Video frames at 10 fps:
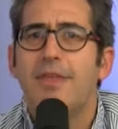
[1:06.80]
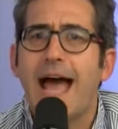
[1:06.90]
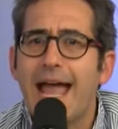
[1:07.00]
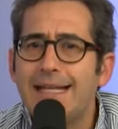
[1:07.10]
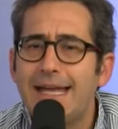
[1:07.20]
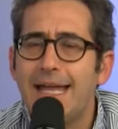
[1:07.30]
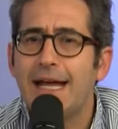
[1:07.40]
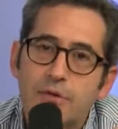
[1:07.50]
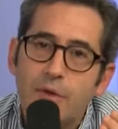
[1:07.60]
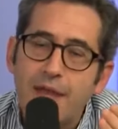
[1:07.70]
the
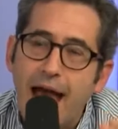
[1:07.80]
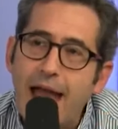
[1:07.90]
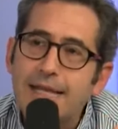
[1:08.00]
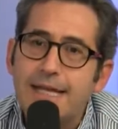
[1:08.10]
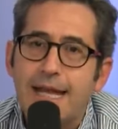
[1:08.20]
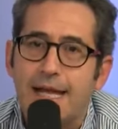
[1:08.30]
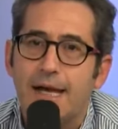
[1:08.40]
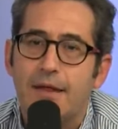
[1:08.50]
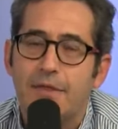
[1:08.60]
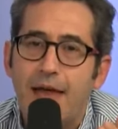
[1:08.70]
idea. So, the
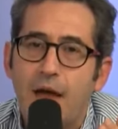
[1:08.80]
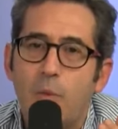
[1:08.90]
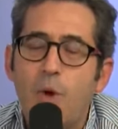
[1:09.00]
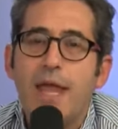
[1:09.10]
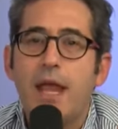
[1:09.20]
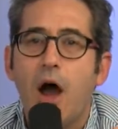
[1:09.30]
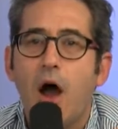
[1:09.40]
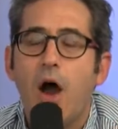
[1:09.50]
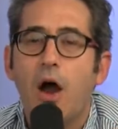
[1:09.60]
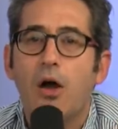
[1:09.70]
idea that we
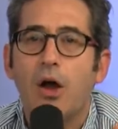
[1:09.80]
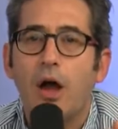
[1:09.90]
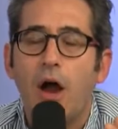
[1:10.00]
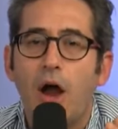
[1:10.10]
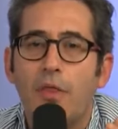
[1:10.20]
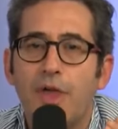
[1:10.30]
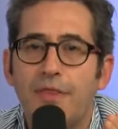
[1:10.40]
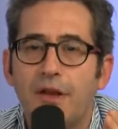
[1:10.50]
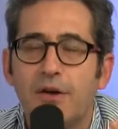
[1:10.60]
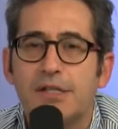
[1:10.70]
are, uh, uh,
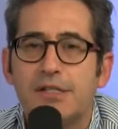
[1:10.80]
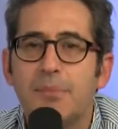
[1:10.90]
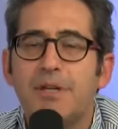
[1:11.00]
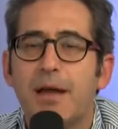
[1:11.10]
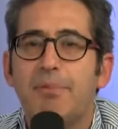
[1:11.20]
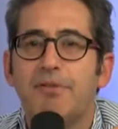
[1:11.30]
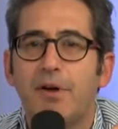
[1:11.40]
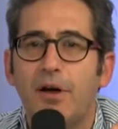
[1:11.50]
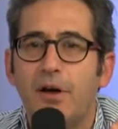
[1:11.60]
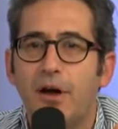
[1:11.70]
that there is some type of,
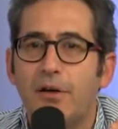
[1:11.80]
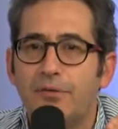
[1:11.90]
uh, of